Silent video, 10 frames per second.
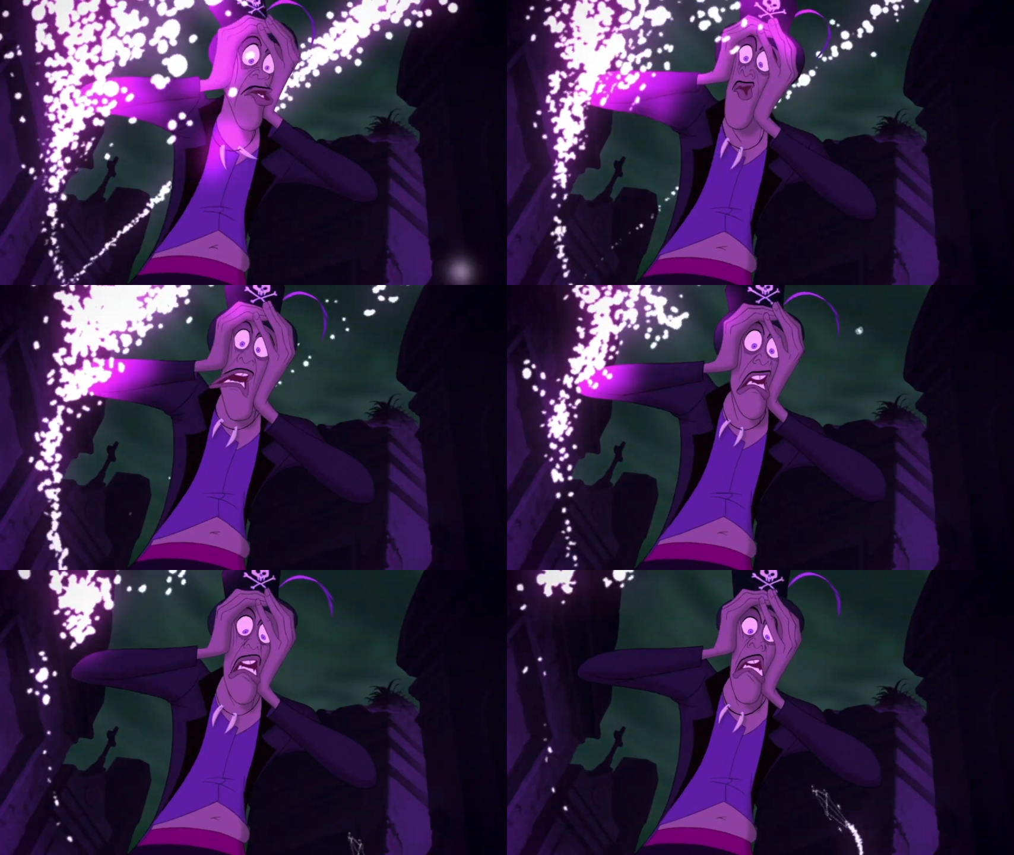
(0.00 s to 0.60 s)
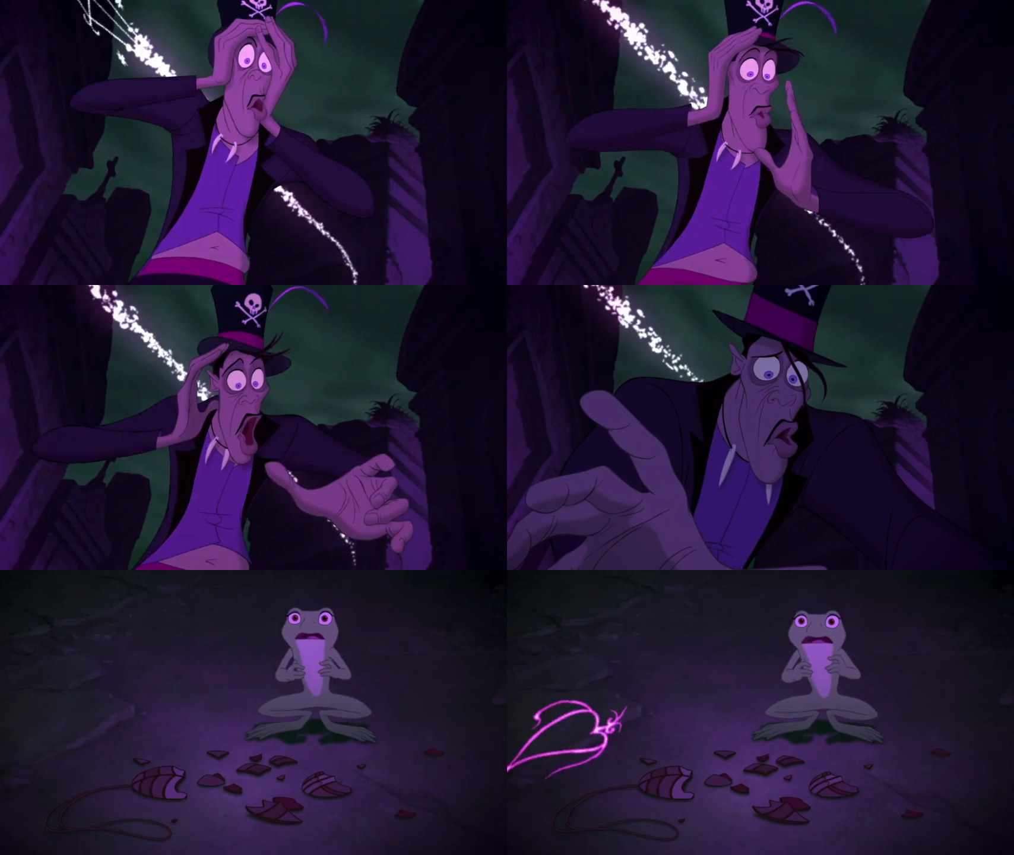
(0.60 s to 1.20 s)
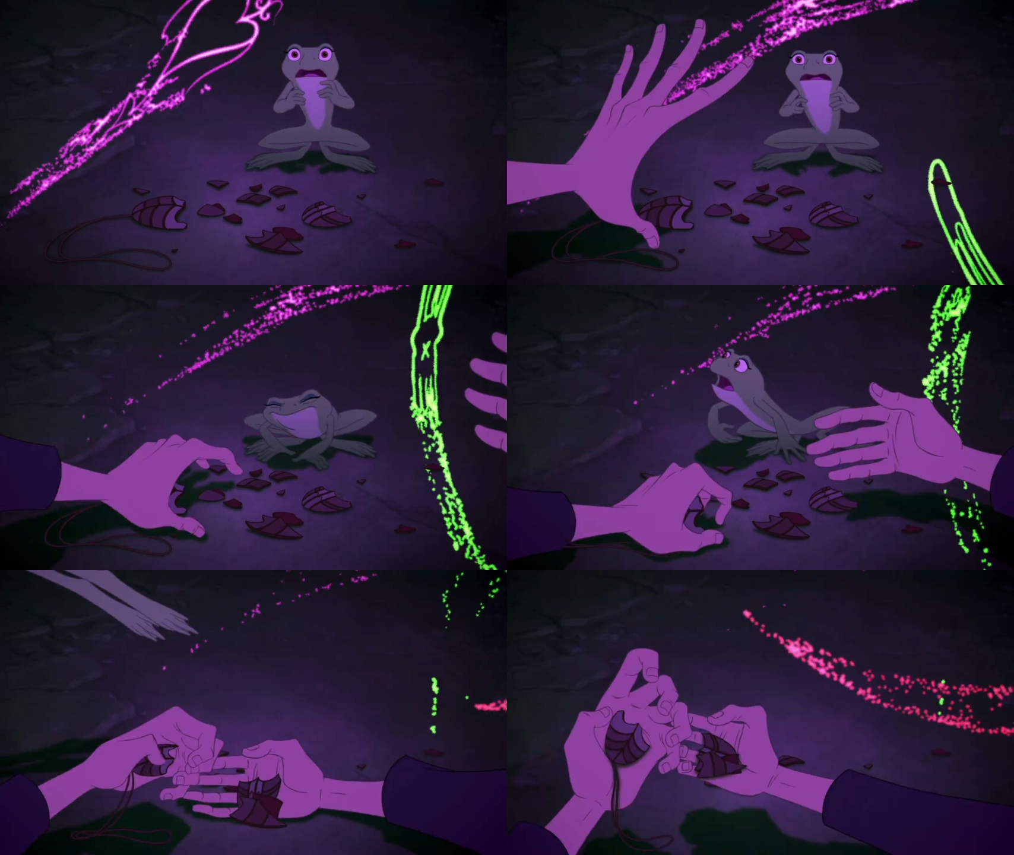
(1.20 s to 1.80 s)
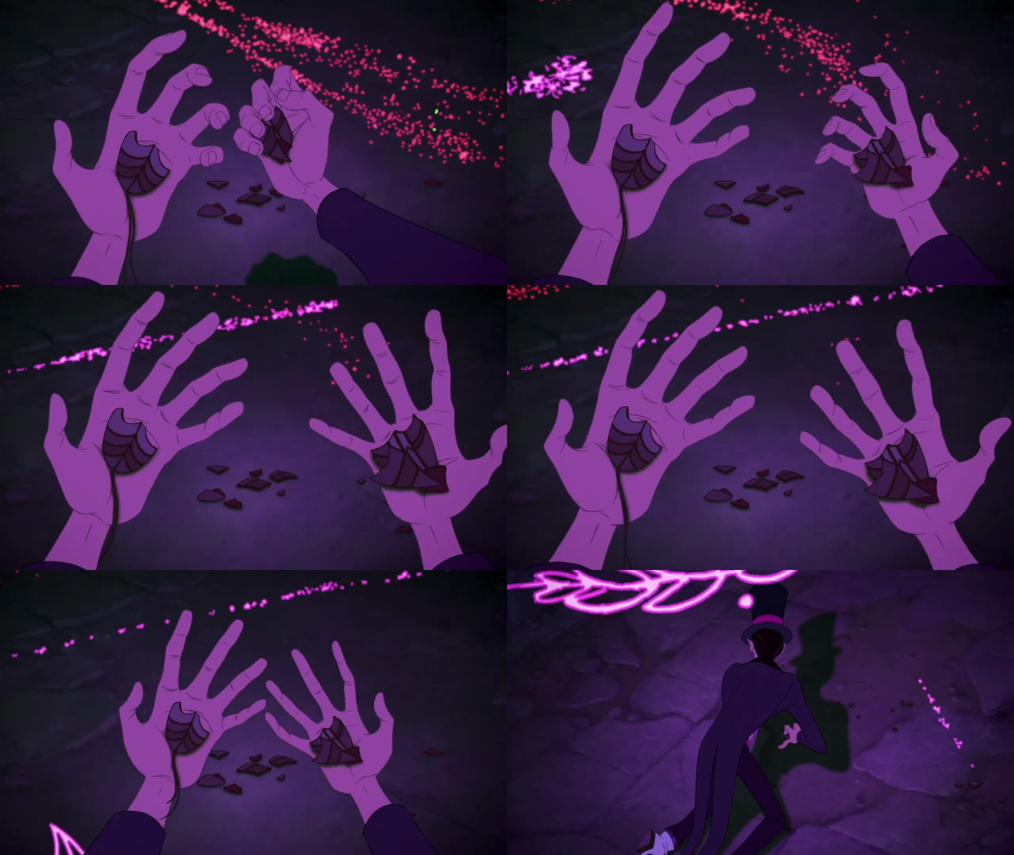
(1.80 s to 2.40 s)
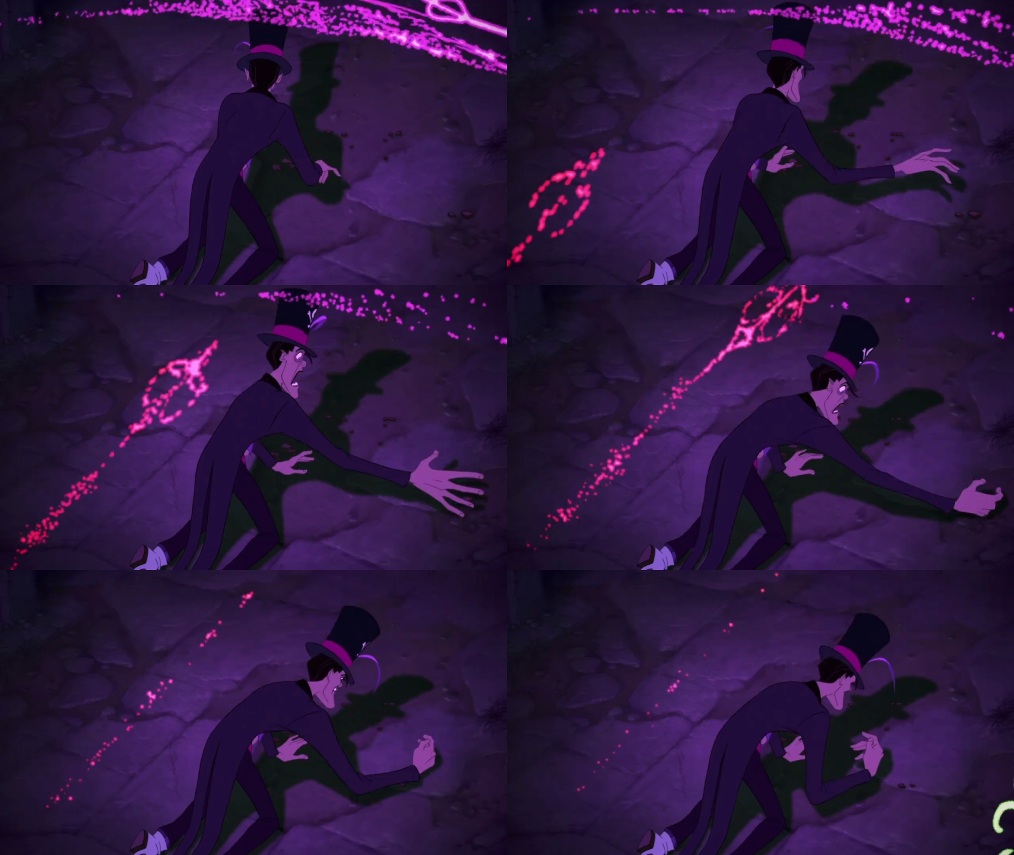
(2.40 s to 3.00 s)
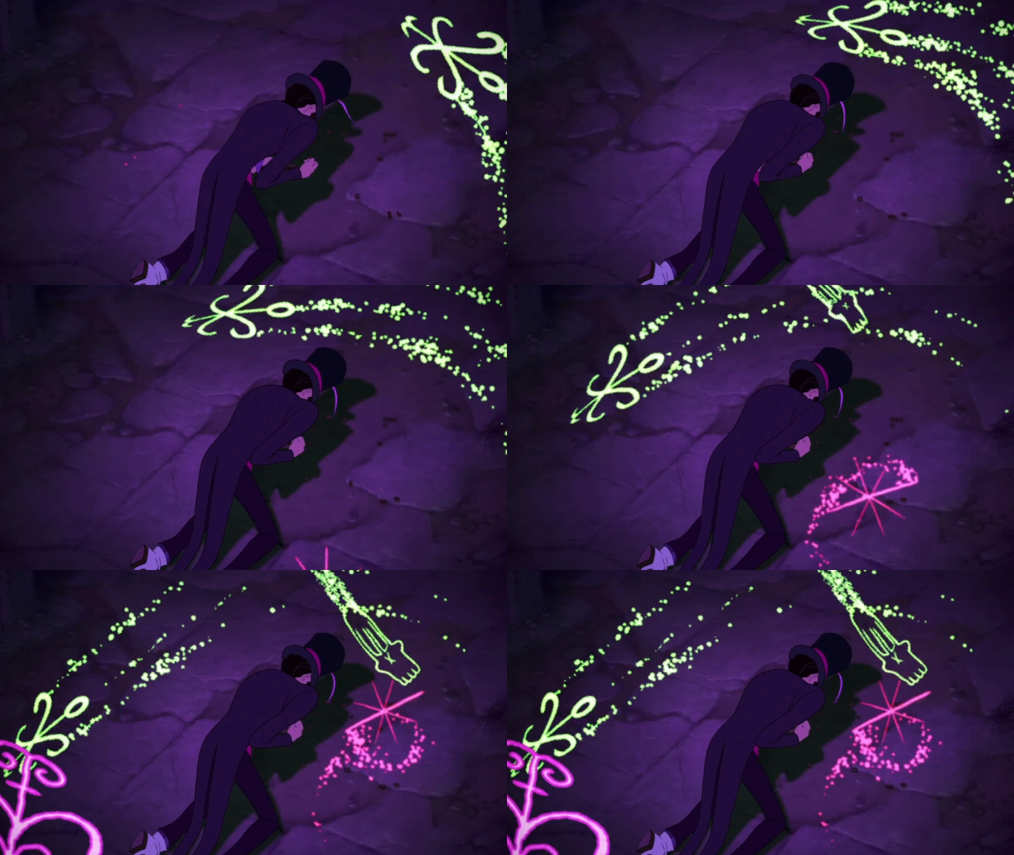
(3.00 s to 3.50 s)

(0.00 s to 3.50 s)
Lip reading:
Nobody's mouth can be seen.